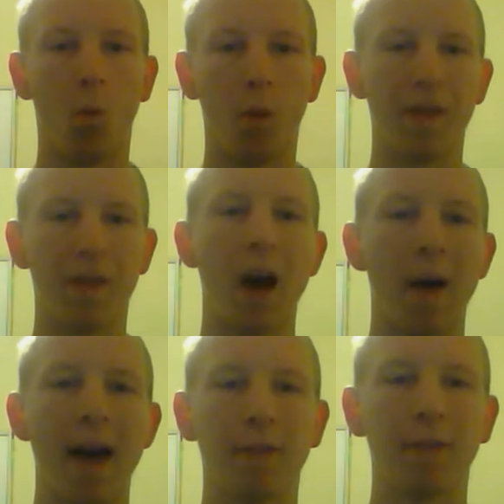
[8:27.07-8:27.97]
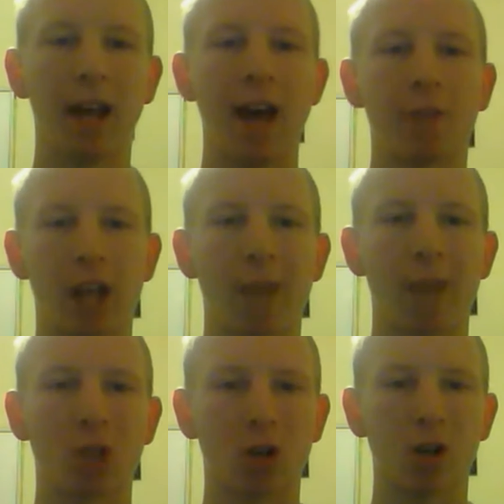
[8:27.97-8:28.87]
without having to have a
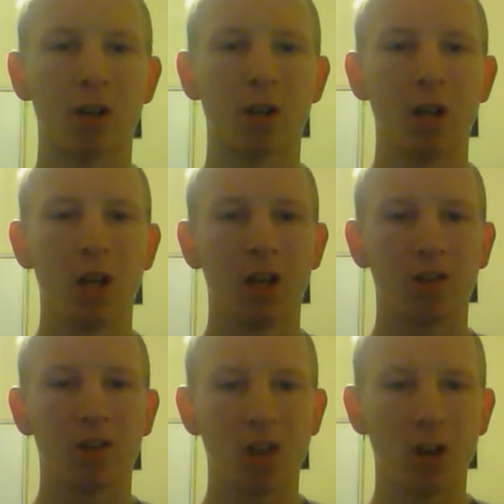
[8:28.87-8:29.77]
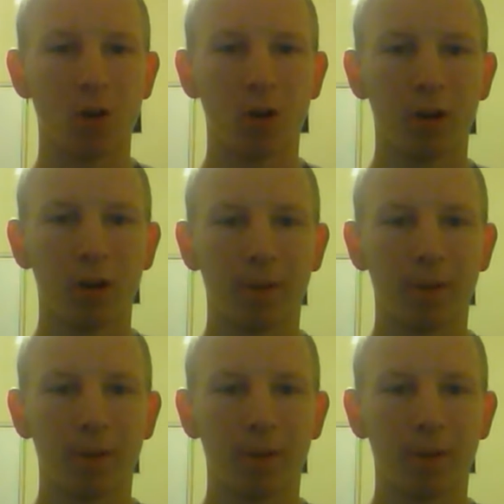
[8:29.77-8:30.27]
capture card. So,